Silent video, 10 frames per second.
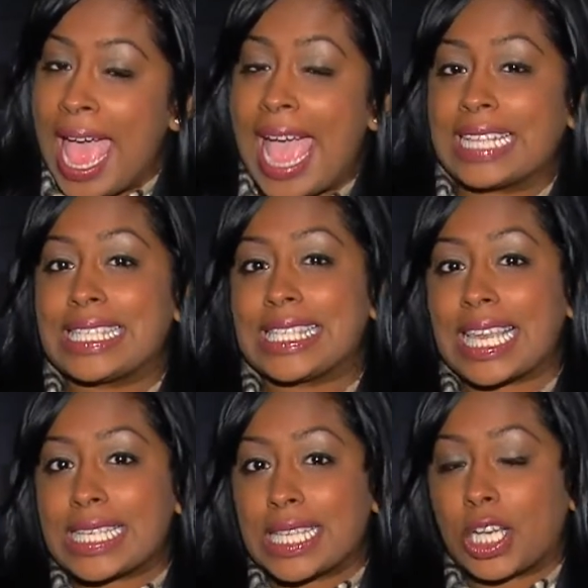at
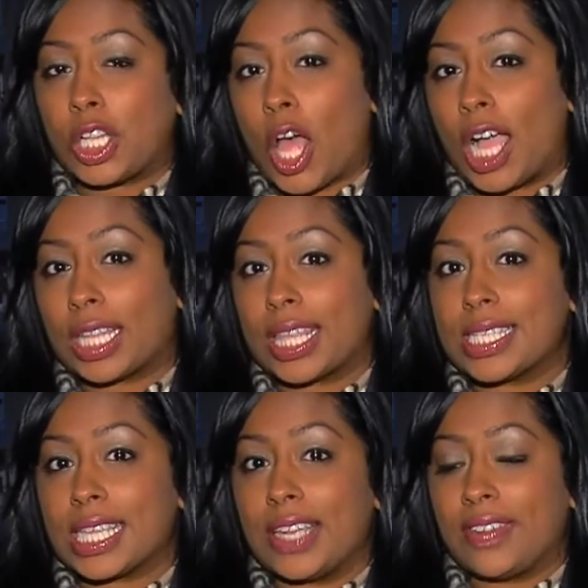6 o'clock
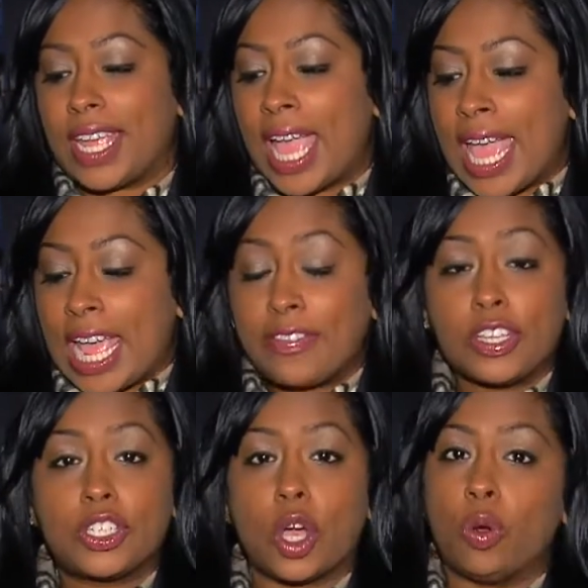this evening. if you
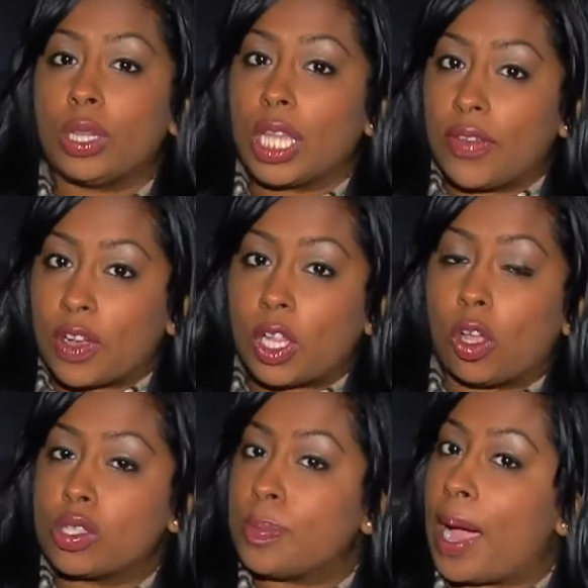don't live
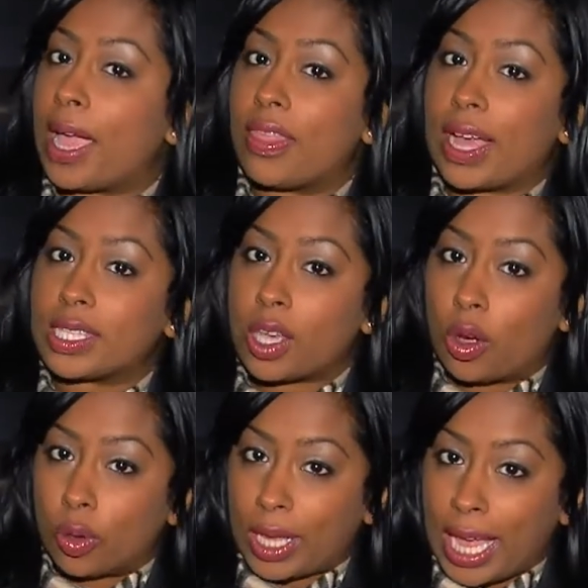close by, that's
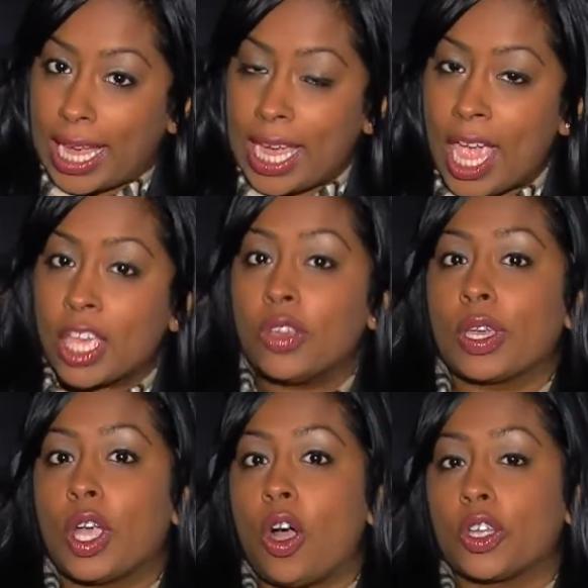okay. You
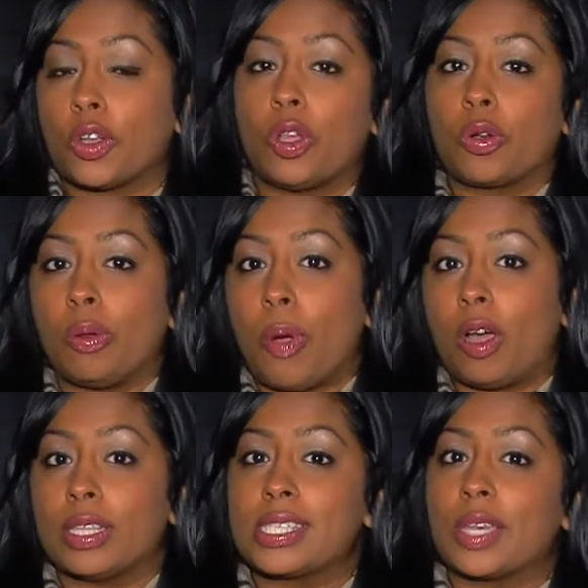can call your local
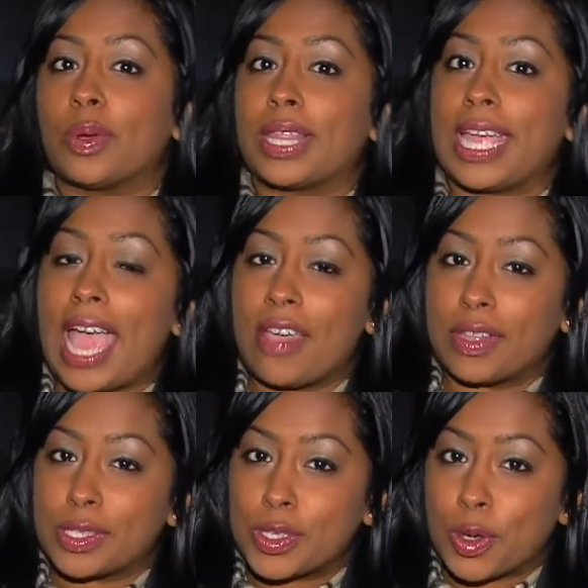mall and see what they have
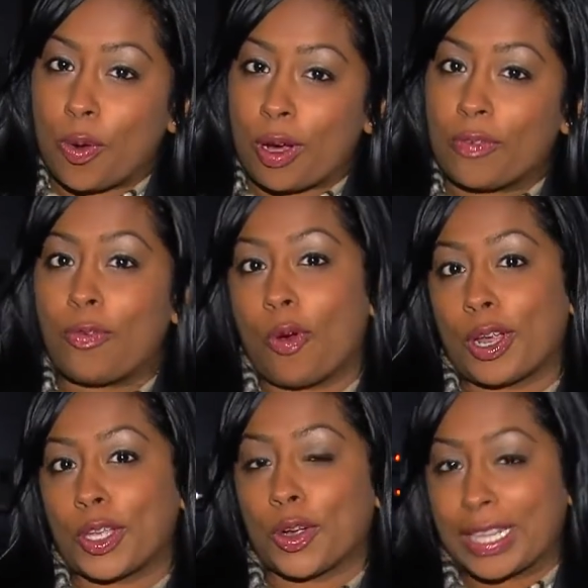in store for
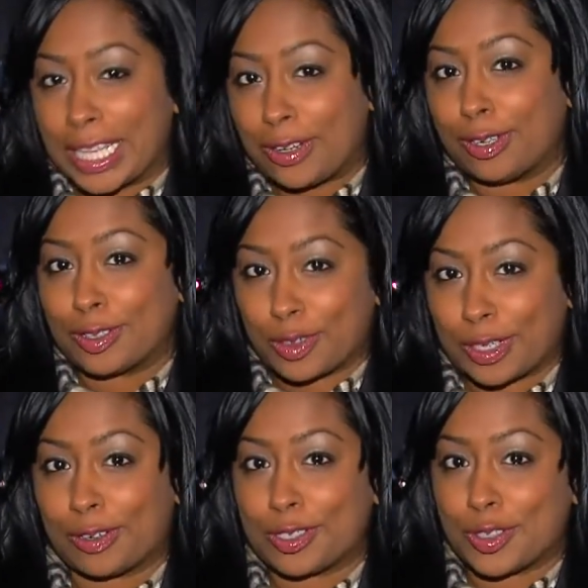your little
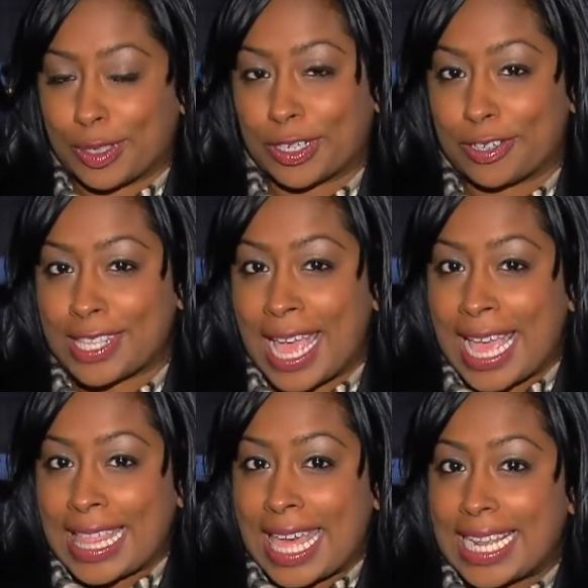trick or treaters.
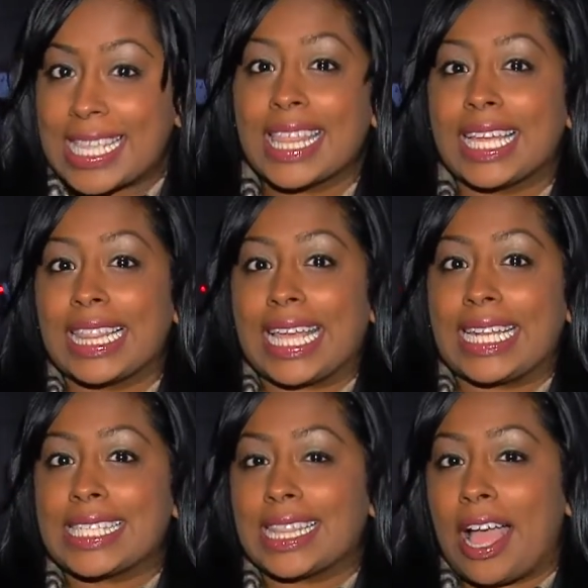That is the
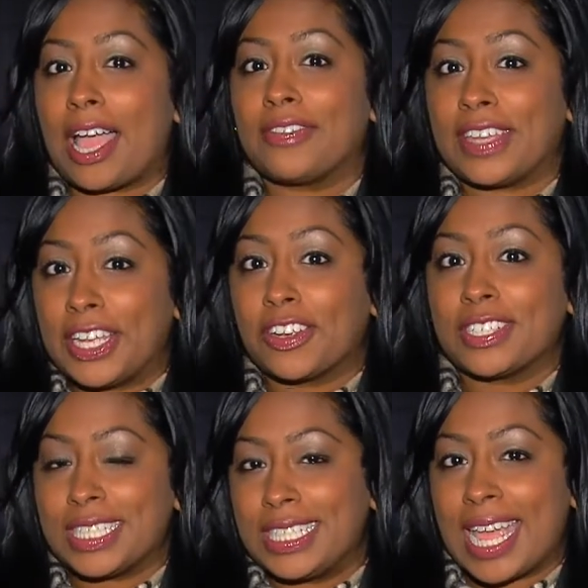latest live here
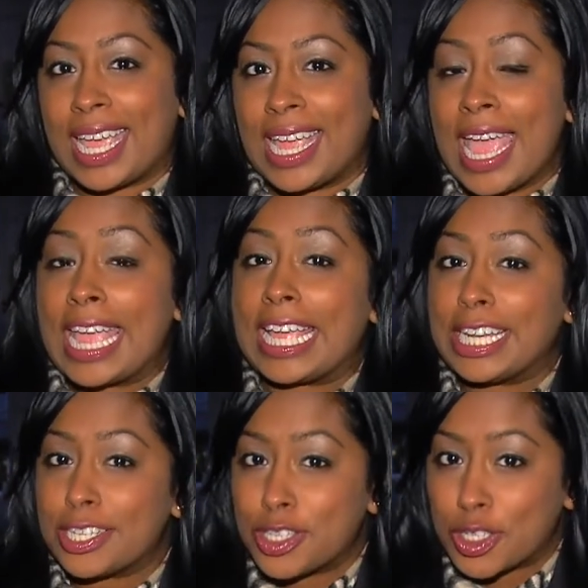today
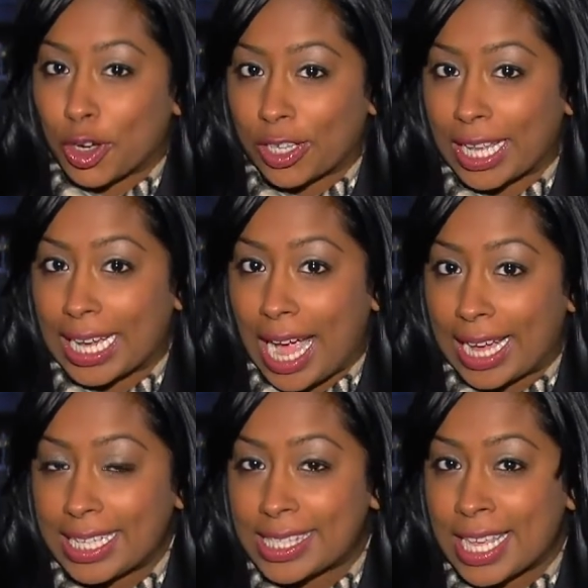in Sterling
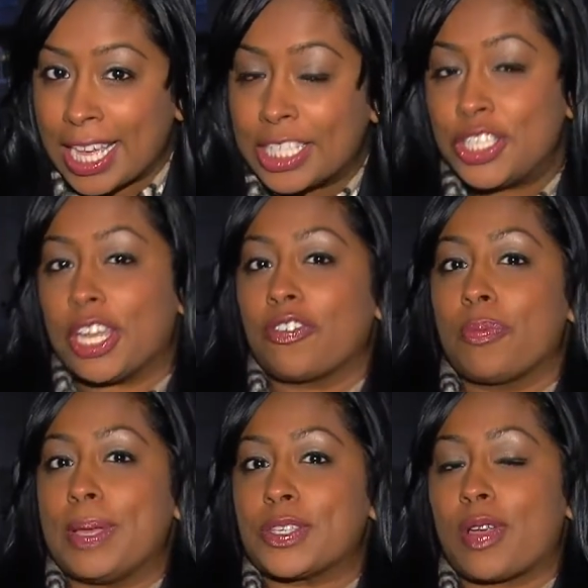Heights. Jennifer
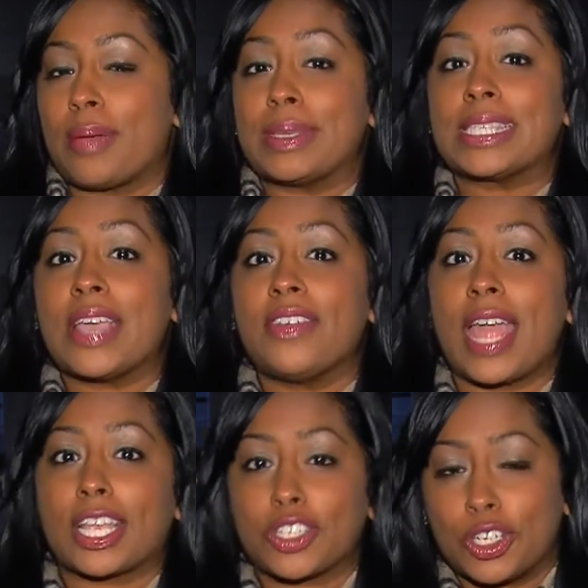Bisram, 7
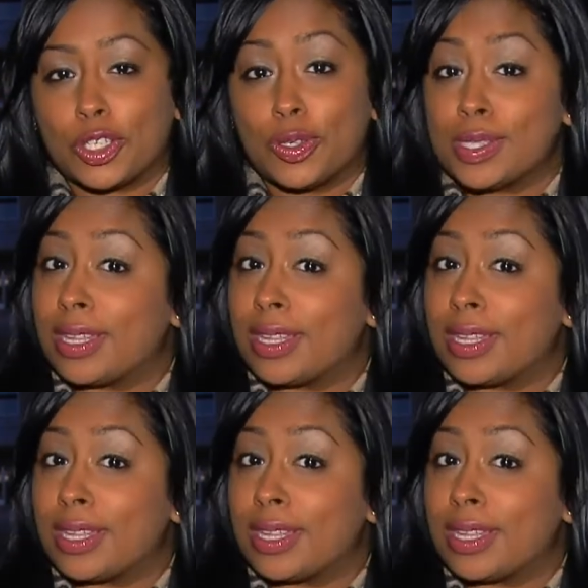Action News.